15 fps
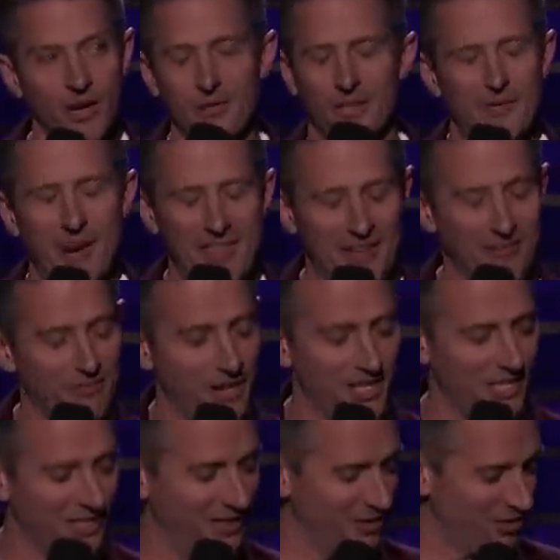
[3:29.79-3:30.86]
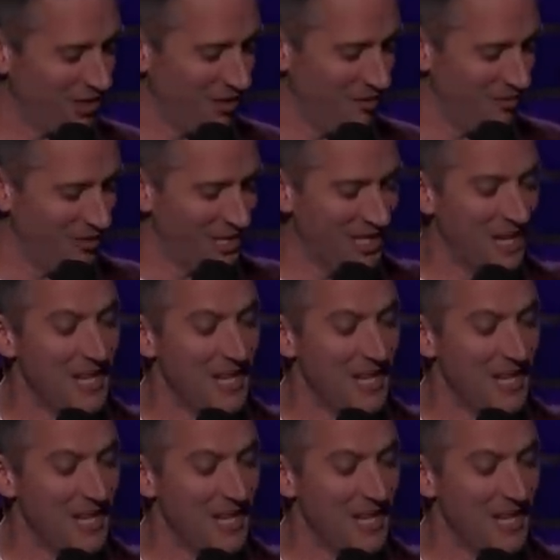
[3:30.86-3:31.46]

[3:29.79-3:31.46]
I regret that phrasing. That's terrible phrasing.